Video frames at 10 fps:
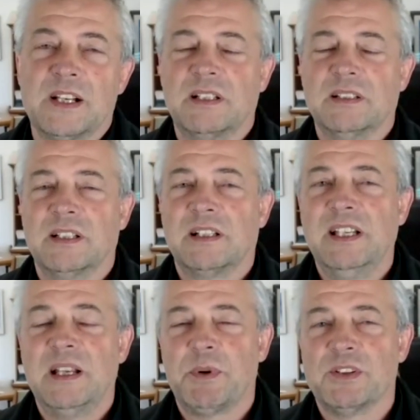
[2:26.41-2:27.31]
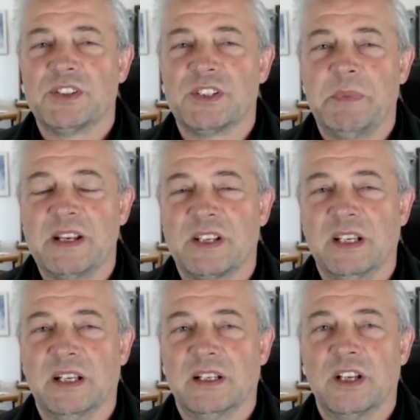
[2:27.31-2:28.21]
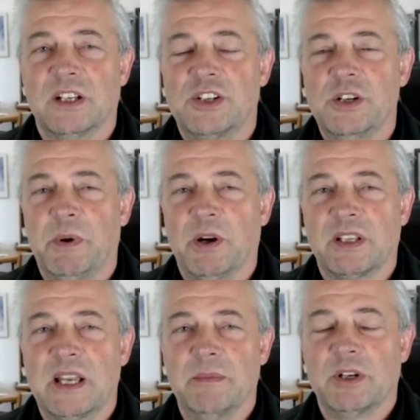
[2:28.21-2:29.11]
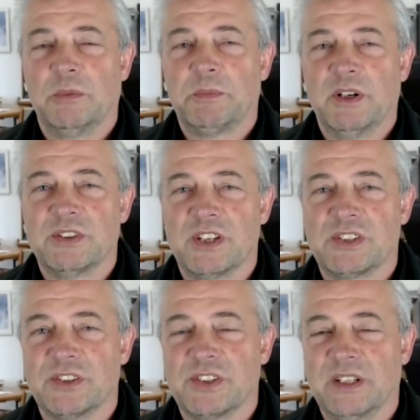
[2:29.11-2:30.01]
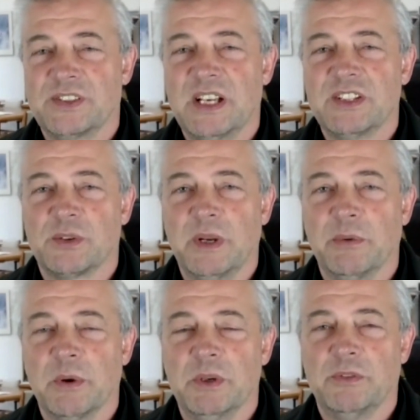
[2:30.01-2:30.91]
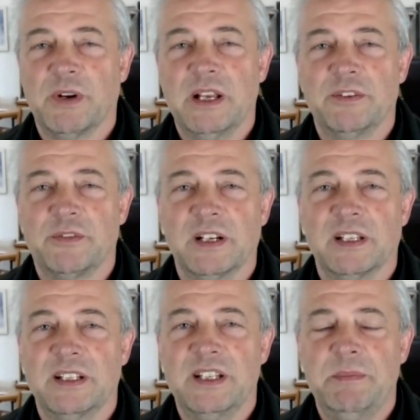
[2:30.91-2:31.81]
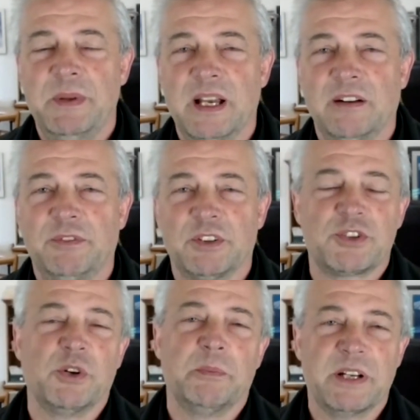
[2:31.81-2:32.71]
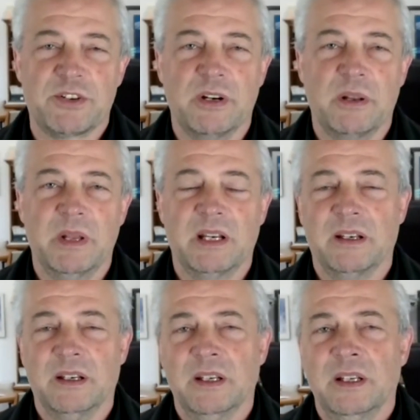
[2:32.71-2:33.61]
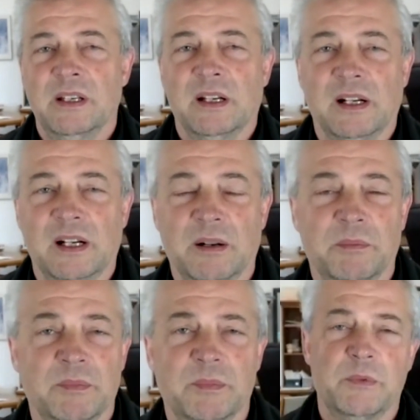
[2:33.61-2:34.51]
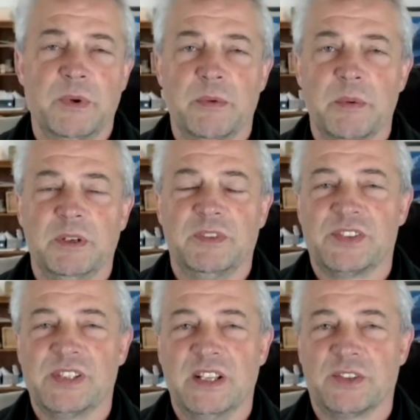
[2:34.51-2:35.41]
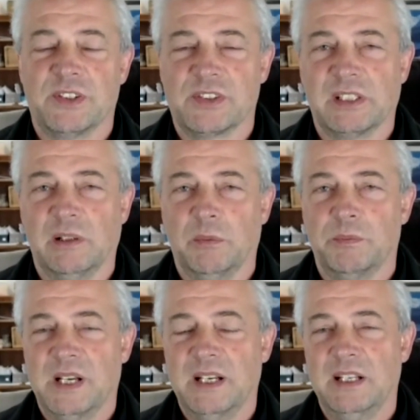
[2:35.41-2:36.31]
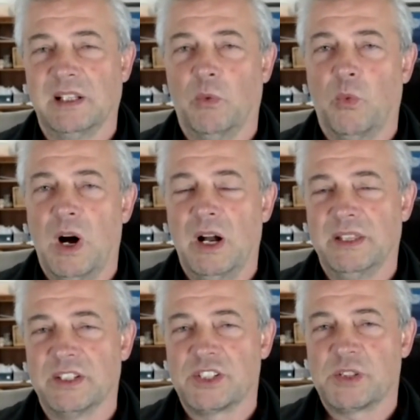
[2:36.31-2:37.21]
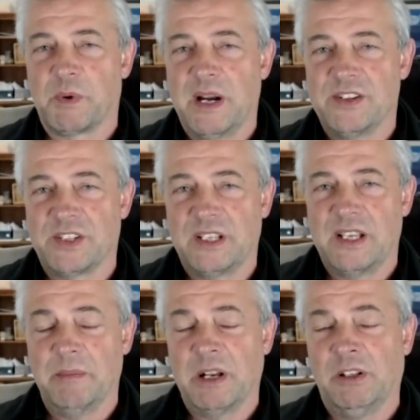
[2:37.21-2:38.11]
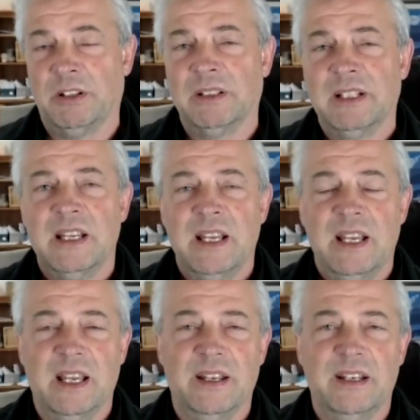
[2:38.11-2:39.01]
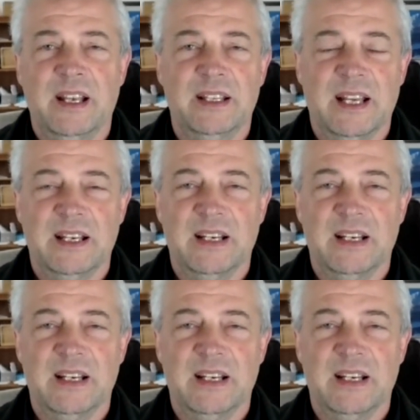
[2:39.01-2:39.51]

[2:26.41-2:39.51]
the cleaning process is basically a 2-part chemical process. There's a sensor we remove right in front of the DPF. I'll show a picture in a minute. We remove the sensor. There's a tiny little wand that sprays a chemical in, and then